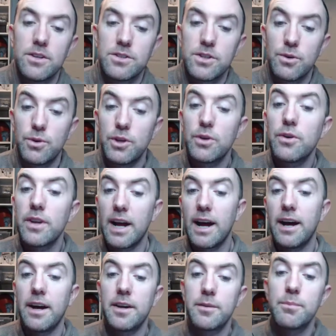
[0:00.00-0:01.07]
so you could
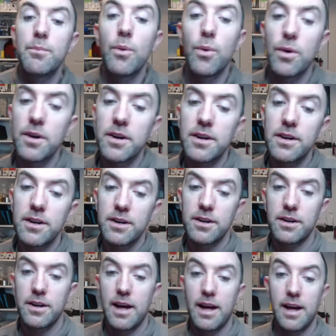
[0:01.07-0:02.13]
add more
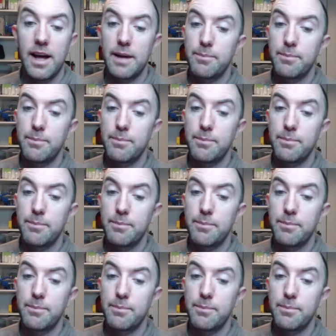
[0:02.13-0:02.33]
uh,